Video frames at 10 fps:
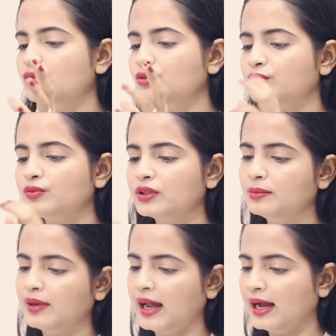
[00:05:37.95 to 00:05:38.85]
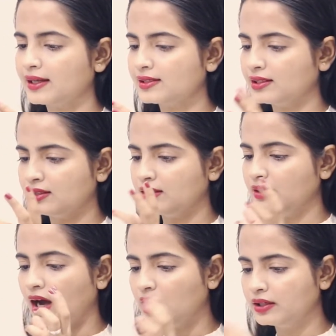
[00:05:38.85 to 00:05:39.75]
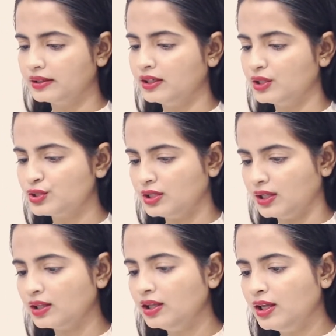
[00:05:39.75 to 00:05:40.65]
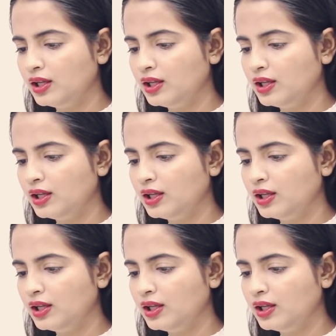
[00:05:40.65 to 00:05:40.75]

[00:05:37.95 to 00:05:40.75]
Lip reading: to do with blacks and the dark greenish thing.